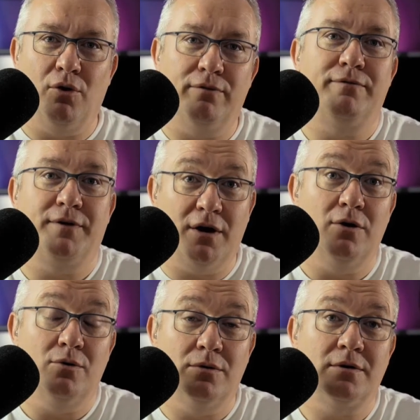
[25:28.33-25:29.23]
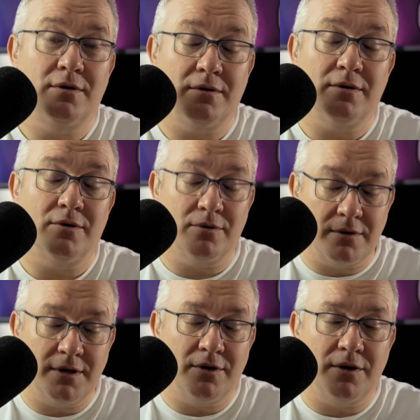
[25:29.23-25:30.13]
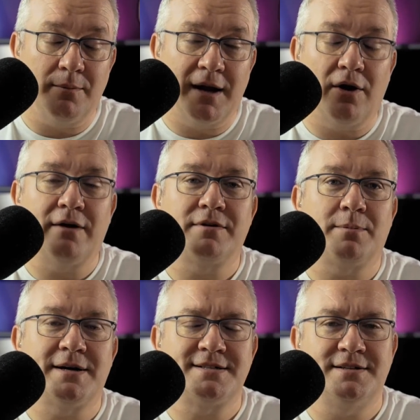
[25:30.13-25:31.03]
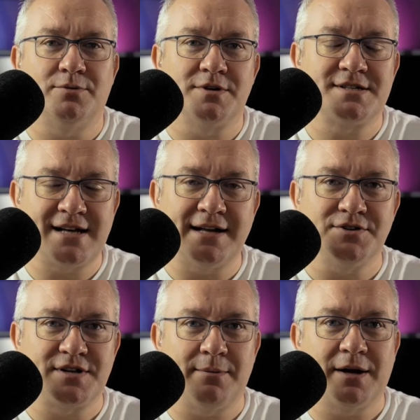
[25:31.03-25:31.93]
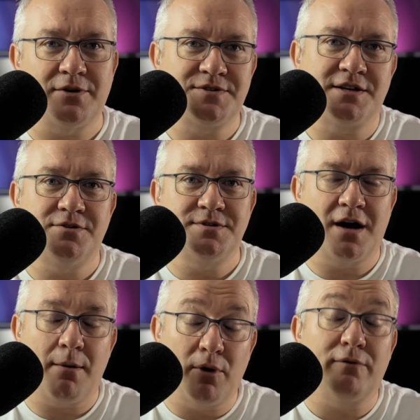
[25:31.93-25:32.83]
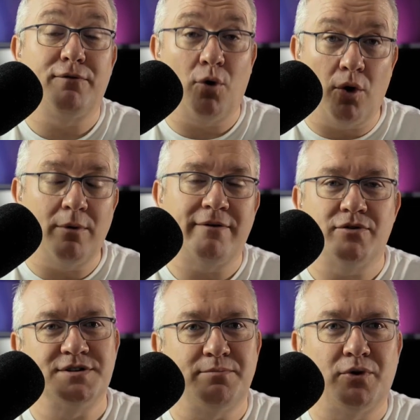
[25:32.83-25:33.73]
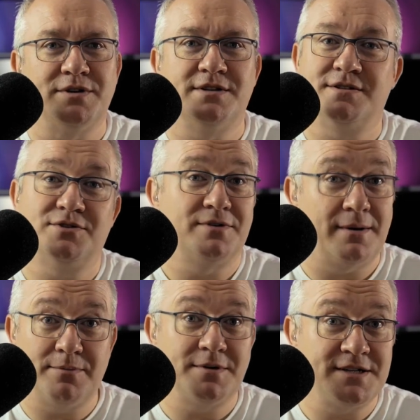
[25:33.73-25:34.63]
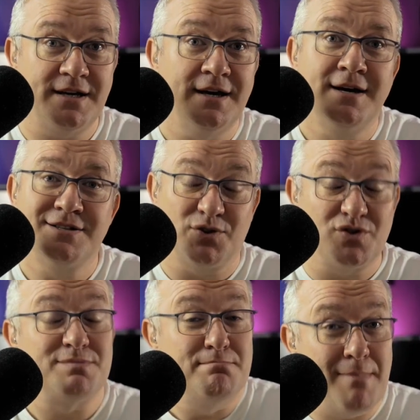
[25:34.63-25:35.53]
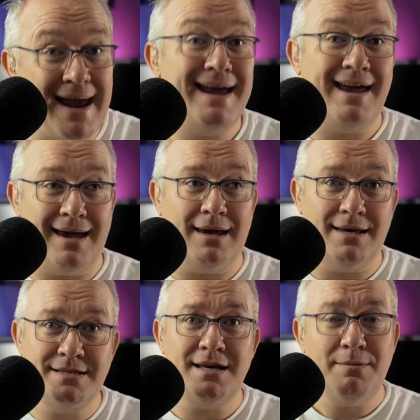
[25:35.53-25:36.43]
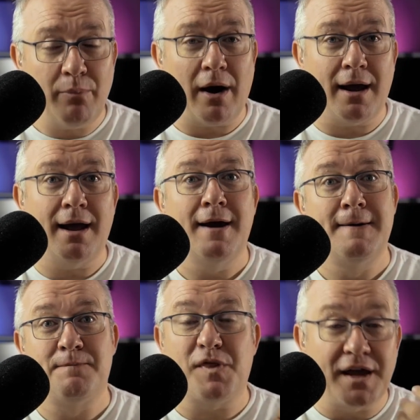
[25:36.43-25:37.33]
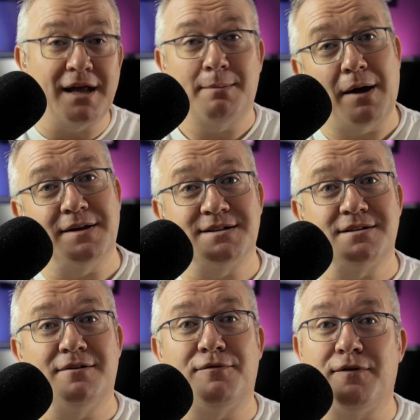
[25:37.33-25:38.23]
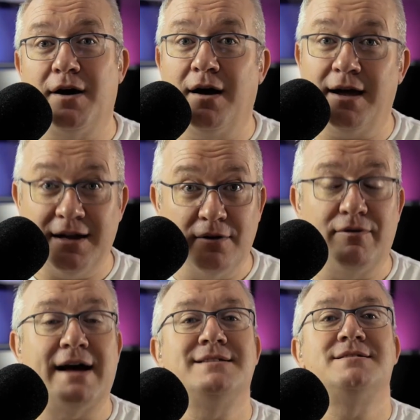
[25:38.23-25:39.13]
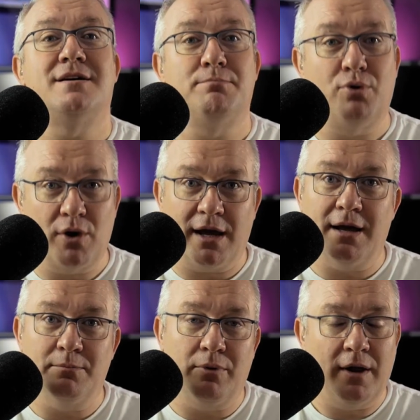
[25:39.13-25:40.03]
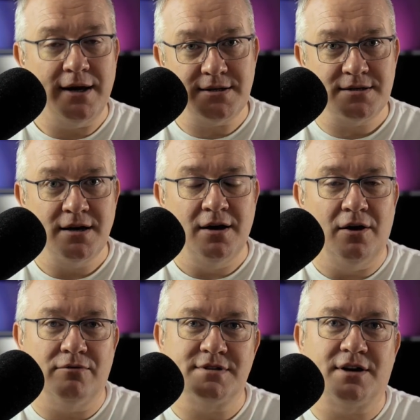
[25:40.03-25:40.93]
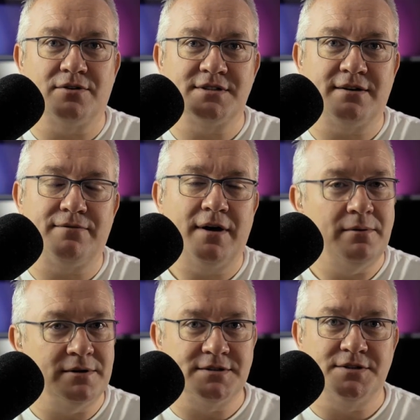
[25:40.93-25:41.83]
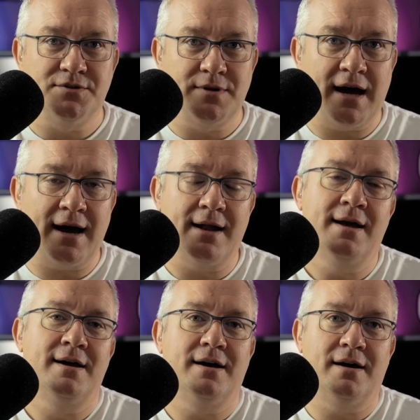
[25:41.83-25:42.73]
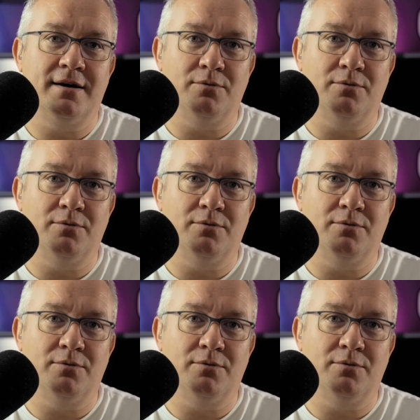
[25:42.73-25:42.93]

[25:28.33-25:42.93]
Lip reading: both for you, although, you know, you may not have the capacity to understand just how big those issues are, but for whoever is appointed as your deputy. So just make it easy by thinking about this stuff in advance and putting it in place. Obviously, contact Farewill to do that.